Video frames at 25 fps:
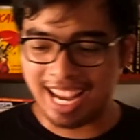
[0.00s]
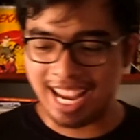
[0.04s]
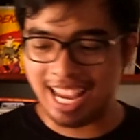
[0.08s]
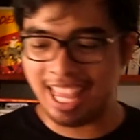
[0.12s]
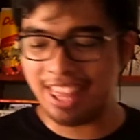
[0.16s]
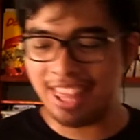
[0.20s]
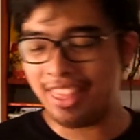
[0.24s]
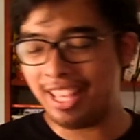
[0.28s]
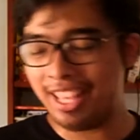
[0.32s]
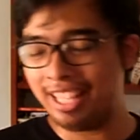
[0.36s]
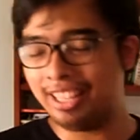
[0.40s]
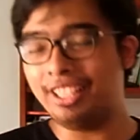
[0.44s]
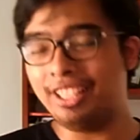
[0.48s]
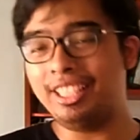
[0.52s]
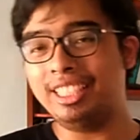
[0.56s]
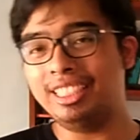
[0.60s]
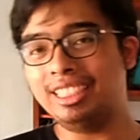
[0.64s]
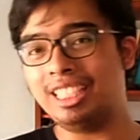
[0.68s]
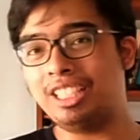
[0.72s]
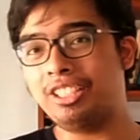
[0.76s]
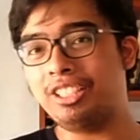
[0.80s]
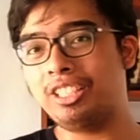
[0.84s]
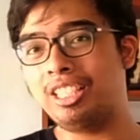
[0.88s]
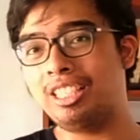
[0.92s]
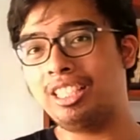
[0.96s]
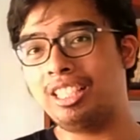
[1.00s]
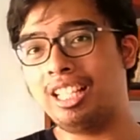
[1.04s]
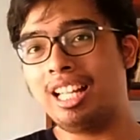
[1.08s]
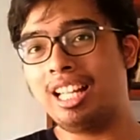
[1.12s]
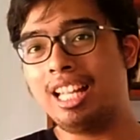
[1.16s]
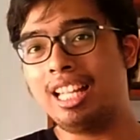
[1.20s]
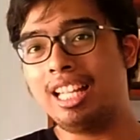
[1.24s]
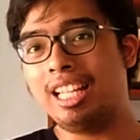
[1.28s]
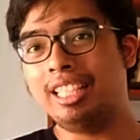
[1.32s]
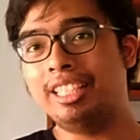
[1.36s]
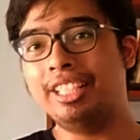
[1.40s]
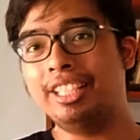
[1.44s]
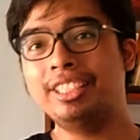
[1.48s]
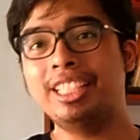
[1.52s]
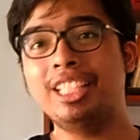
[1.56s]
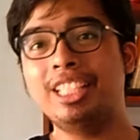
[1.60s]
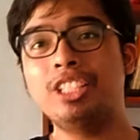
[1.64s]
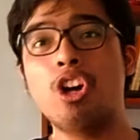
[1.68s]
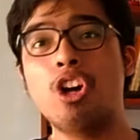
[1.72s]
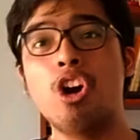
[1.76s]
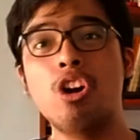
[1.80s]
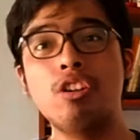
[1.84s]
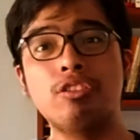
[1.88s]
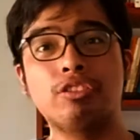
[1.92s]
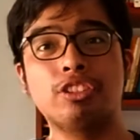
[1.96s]
I think there is an
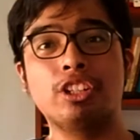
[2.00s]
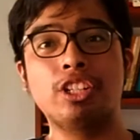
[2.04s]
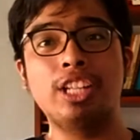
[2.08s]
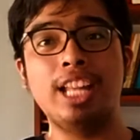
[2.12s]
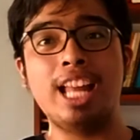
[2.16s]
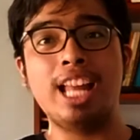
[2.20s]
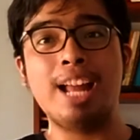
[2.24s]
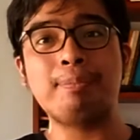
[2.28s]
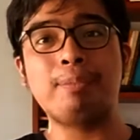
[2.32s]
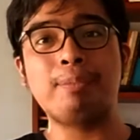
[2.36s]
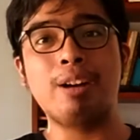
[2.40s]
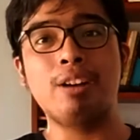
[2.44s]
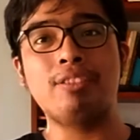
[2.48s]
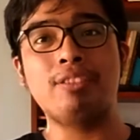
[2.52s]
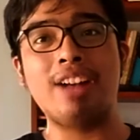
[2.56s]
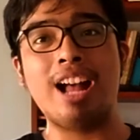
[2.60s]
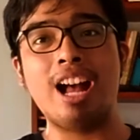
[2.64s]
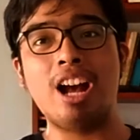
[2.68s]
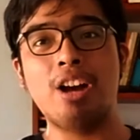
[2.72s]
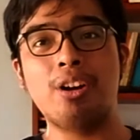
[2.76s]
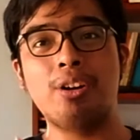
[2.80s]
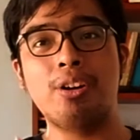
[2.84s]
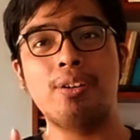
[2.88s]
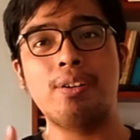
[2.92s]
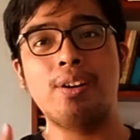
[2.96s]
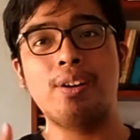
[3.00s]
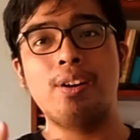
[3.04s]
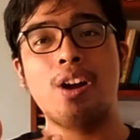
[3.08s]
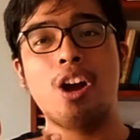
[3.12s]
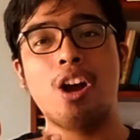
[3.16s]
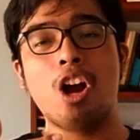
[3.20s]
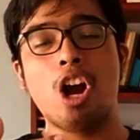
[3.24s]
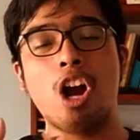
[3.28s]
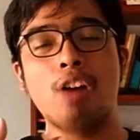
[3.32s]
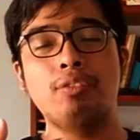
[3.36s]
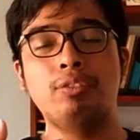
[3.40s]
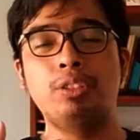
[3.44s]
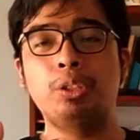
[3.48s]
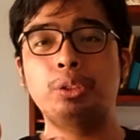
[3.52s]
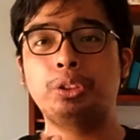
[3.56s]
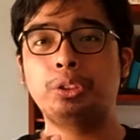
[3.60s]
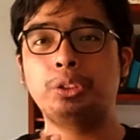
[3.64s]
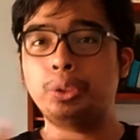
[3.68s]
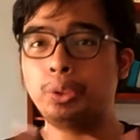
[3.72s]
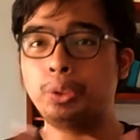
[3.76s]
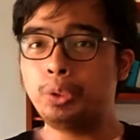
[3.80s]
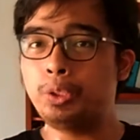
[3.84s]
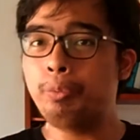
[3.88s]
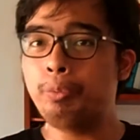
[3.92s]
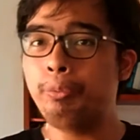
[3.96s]
overlap of those
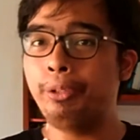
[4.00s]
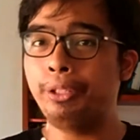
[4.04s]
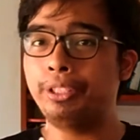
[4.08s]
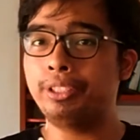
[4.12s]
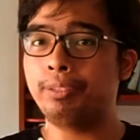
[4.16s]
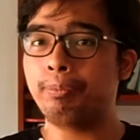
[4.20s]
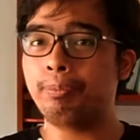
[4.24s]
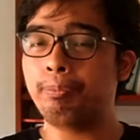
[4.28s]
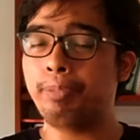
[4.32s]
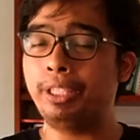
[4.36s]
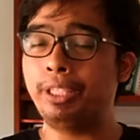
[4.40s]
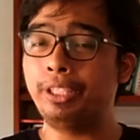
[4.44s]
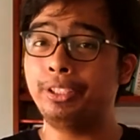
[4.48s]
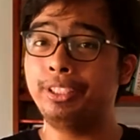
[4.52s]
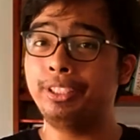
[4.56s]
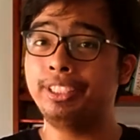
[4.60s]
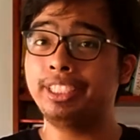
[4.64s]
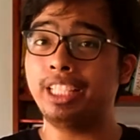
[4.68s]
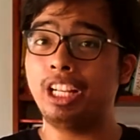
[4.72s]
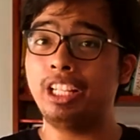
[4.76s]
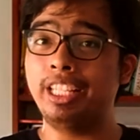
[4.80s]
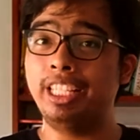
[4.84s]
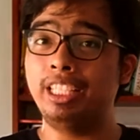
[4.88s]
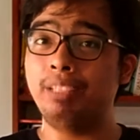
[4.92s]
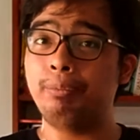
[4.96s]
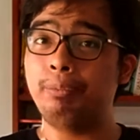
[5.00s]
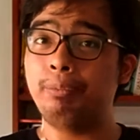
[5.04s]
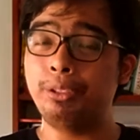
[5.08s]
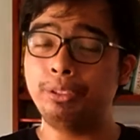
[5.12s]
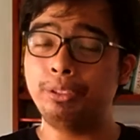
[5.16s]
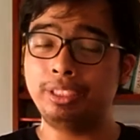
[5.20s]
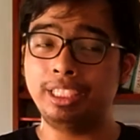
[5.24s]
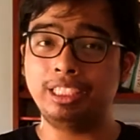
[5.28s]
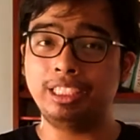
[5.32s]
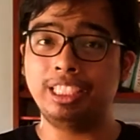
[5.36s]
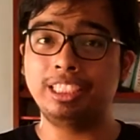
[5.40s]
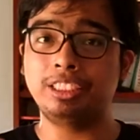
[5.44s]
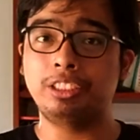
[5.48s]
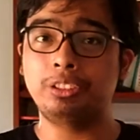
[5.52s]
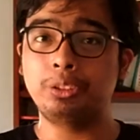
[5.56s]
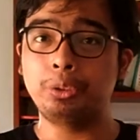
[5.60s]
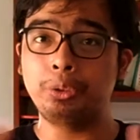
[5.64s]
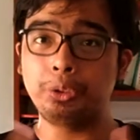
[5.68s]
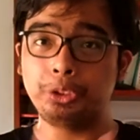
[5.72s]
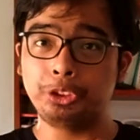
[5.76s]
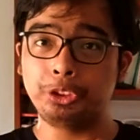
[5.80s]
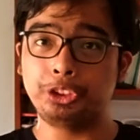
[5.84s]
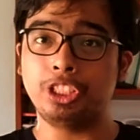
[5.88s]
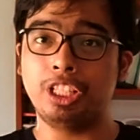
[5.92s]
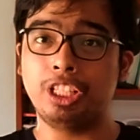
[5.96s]
two periods in music, these
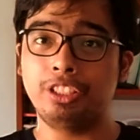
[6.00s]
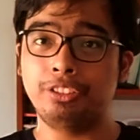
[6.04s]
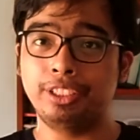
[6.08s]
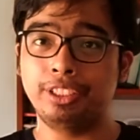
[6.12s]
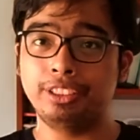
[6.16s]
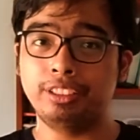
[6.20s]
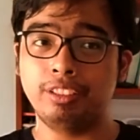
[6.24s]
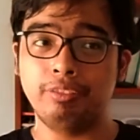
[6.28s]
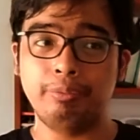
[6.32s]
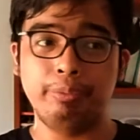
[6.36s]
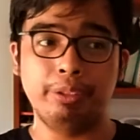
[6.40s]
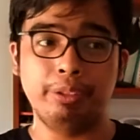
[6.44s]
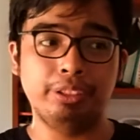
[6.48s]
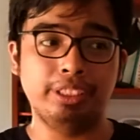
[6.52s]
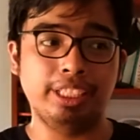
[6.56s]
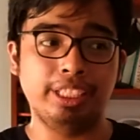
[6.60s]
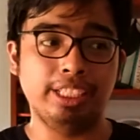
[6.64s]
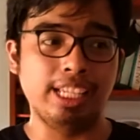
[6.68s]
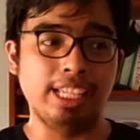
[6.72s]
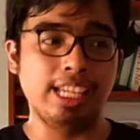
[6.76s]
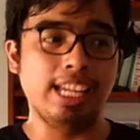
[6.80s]
two genres of music,